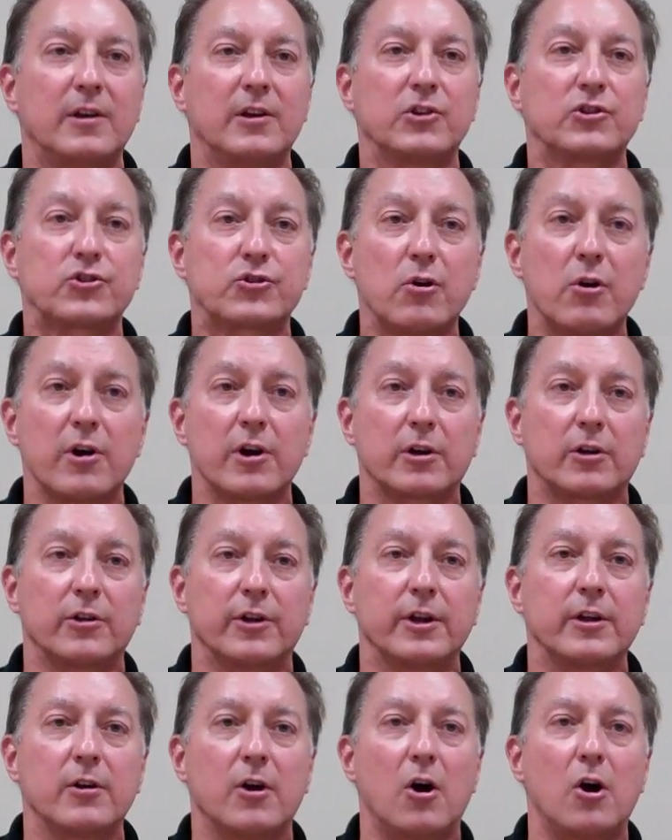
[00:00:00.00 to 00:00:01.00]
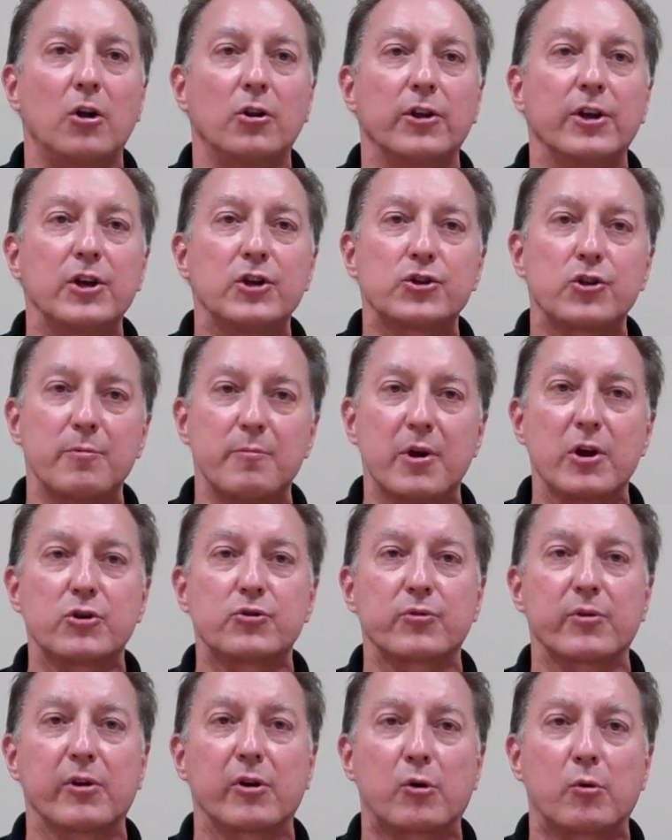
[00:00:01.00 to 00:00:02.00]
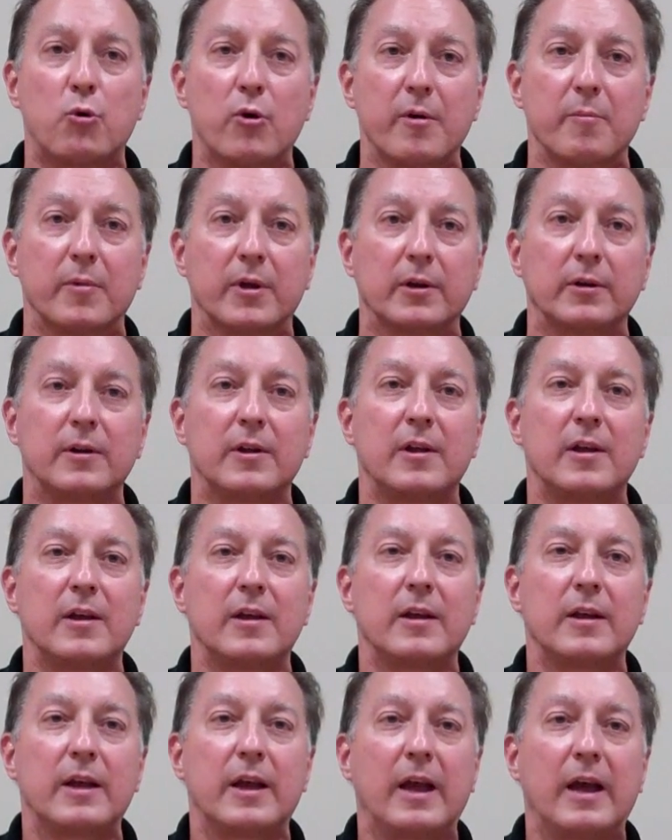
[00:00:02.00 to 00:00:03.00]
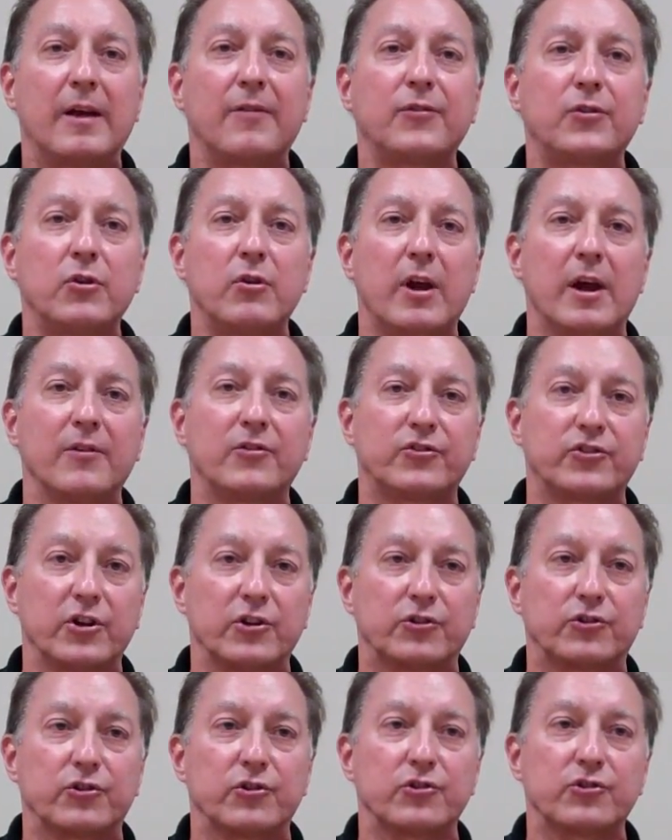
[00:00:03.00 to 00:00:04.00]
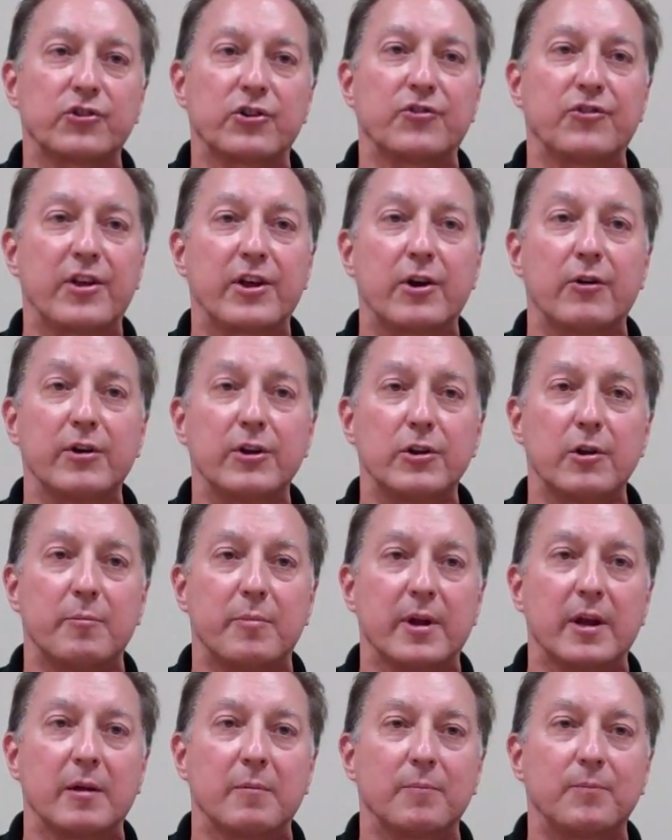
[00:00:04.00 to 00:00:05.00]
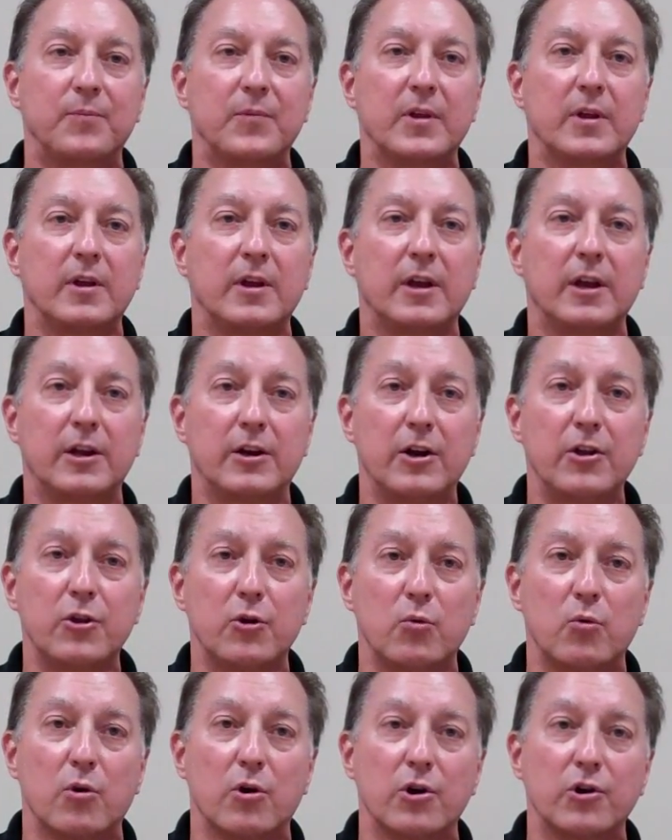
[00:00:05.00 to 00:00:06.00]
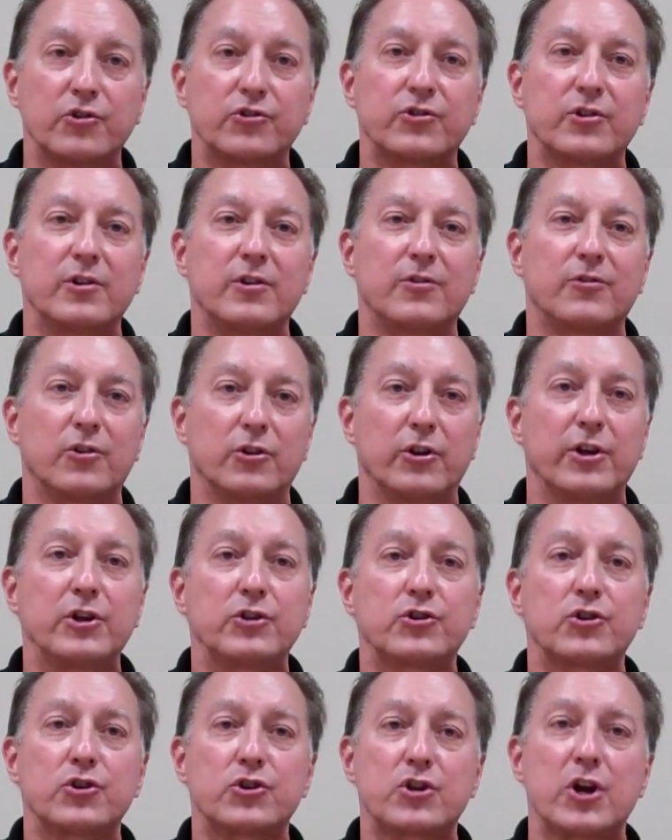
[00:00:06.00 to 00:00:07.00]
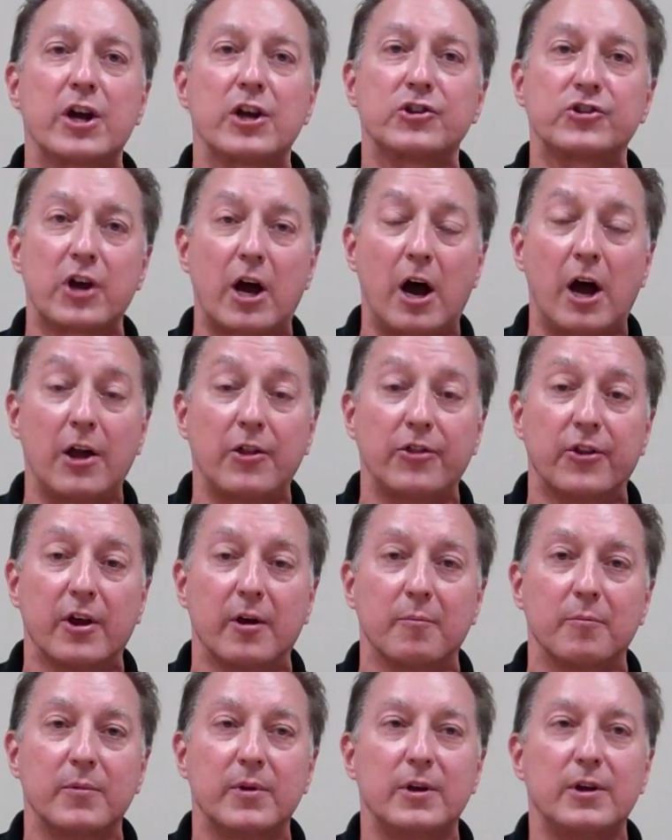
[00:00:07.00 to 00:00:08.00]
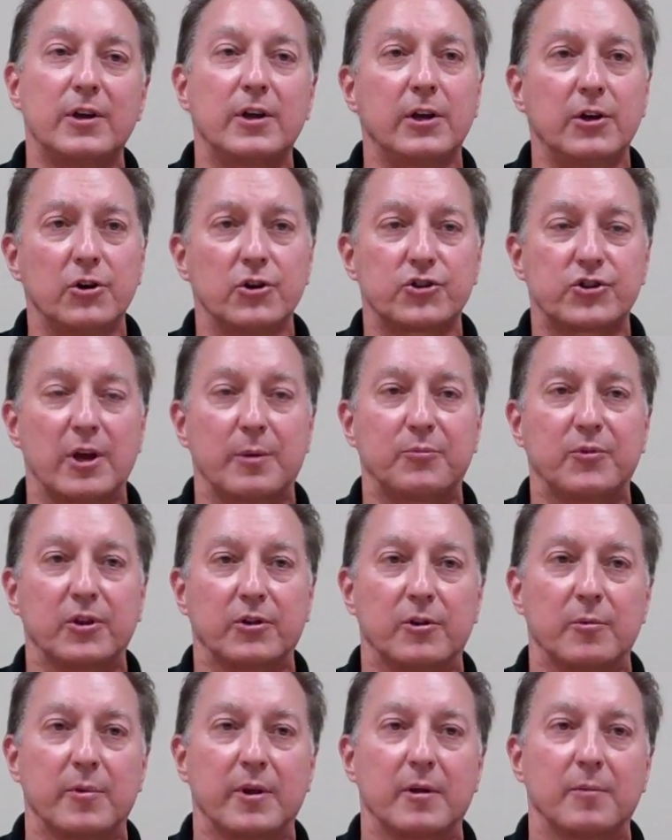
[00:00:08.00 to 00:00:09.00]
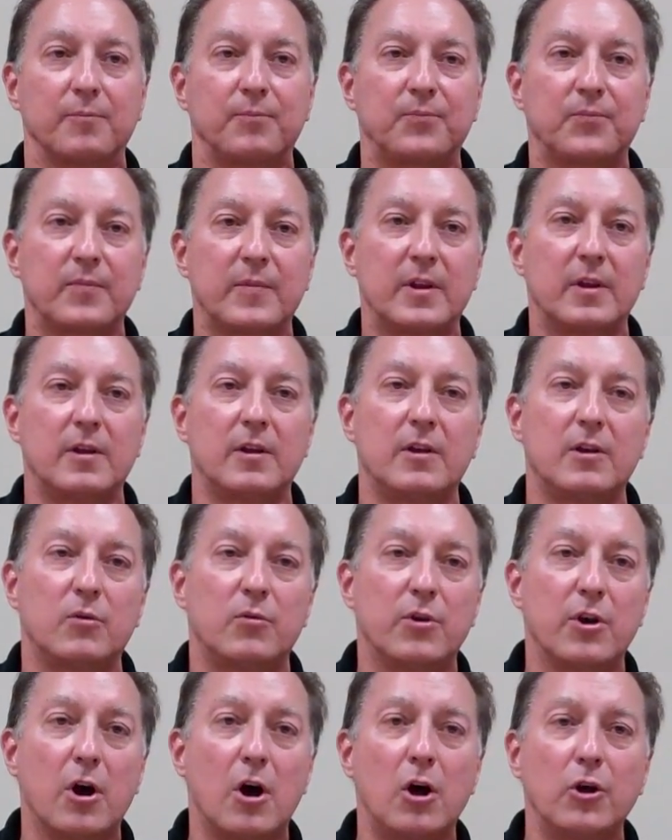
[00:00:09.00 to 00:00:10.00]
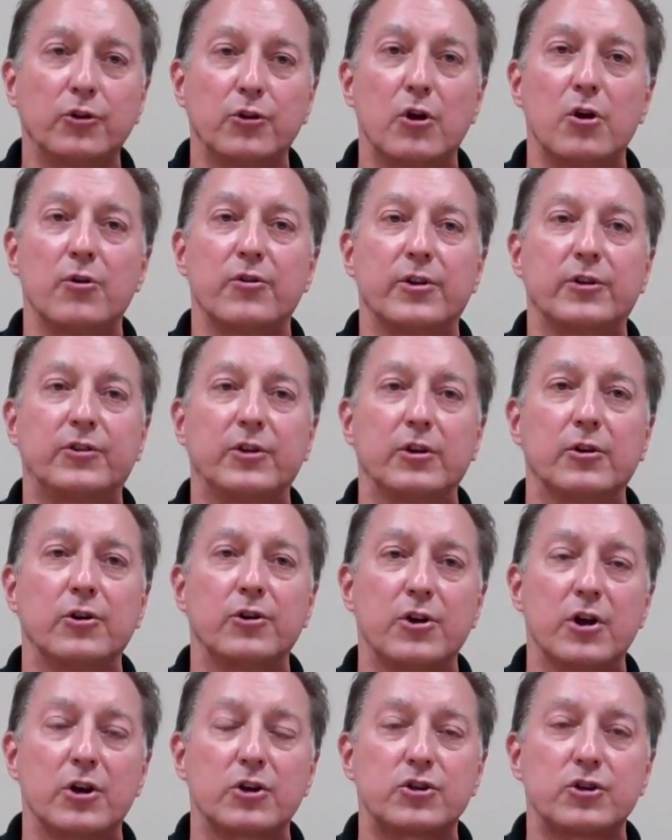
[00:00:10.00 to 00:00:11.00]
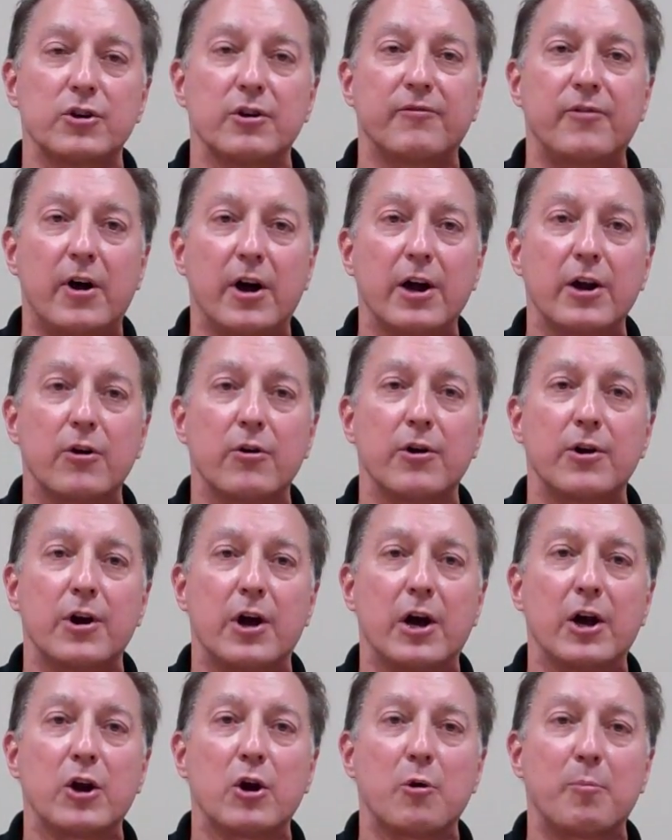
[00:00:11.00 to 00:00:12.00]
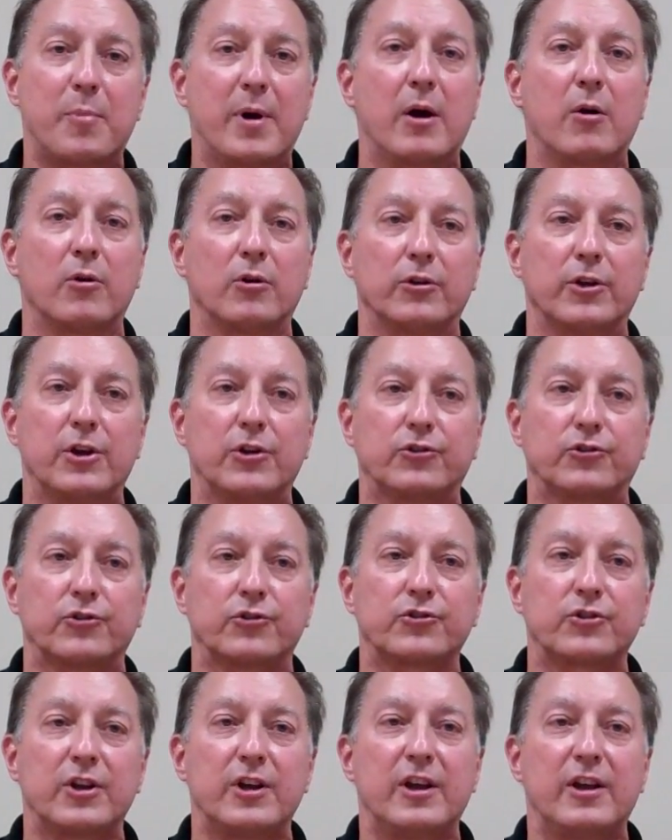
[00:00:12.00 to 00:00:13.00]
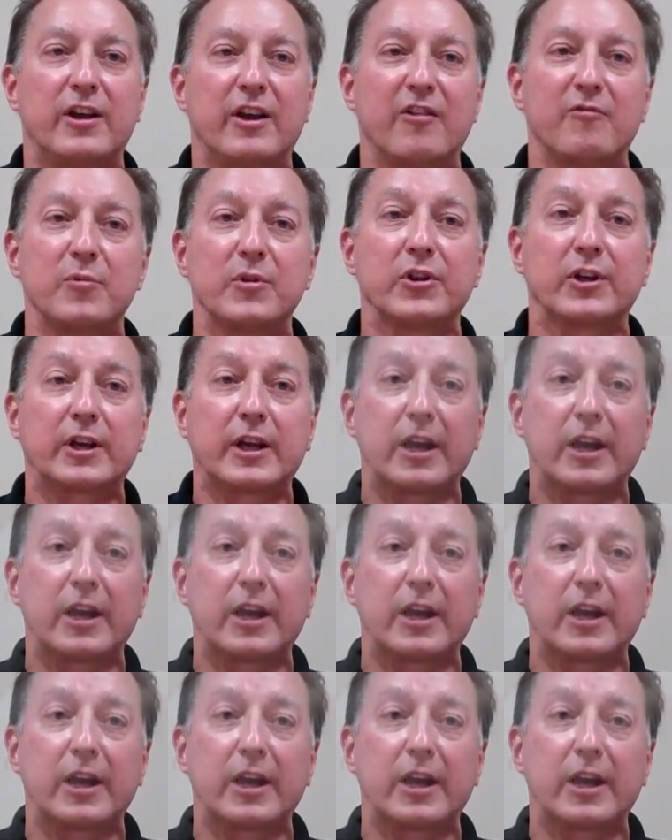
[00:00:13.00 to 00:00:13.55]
Historically, all laser measuring equipment have to have sensors that are in the beam. In other words, the laser shines on them, intercepting the beam. We all know that the introduction of higher and higher power lasers have been the